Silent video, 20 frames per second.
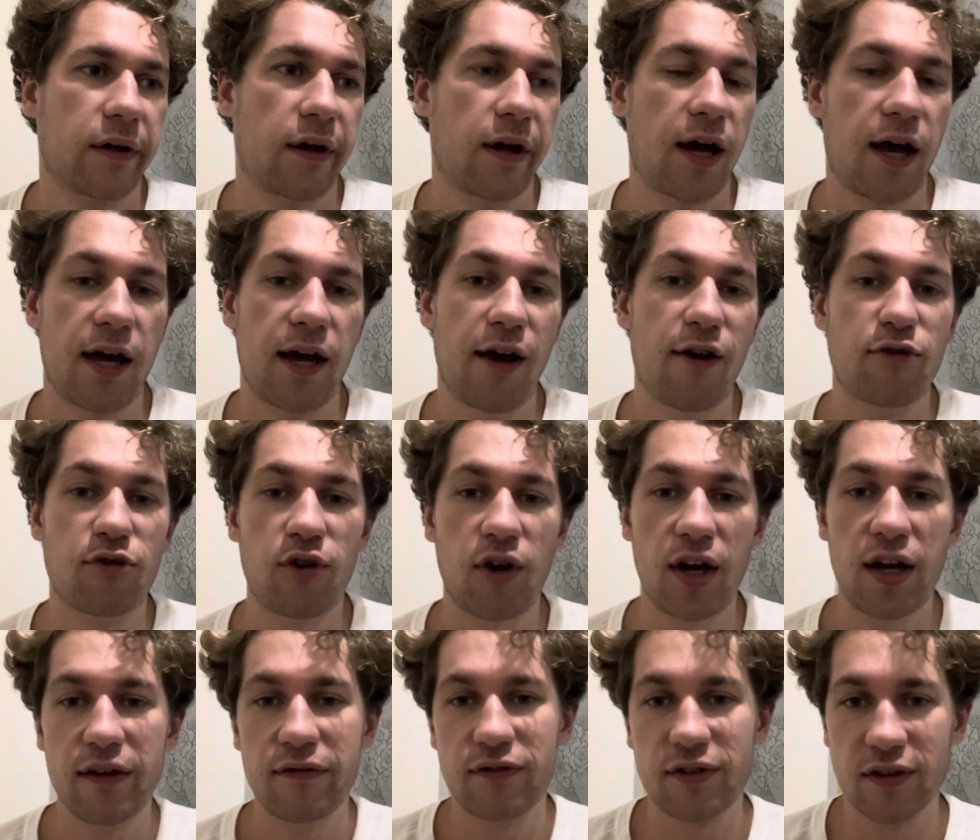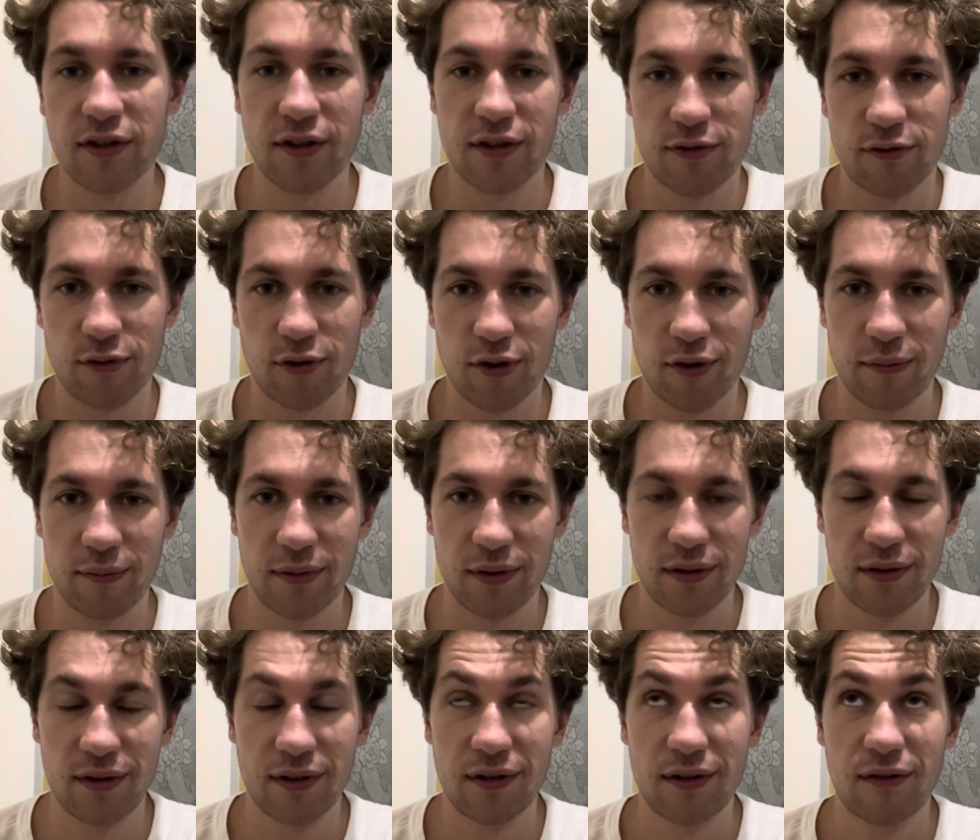I arrived in this room
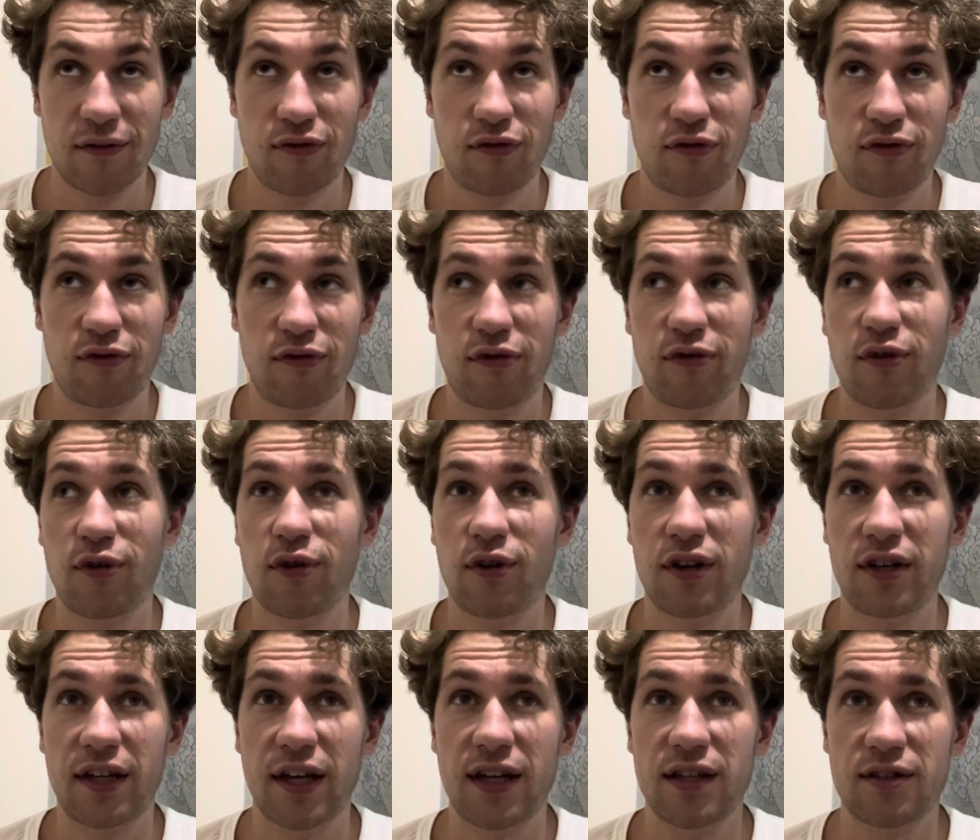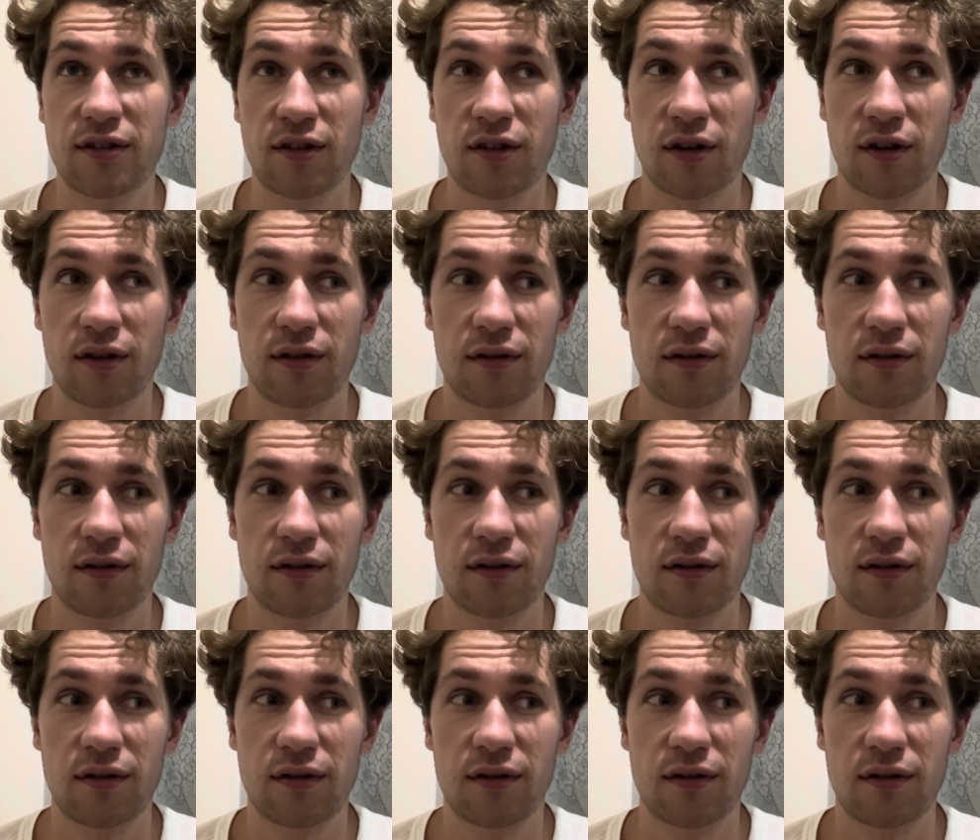4 days ago,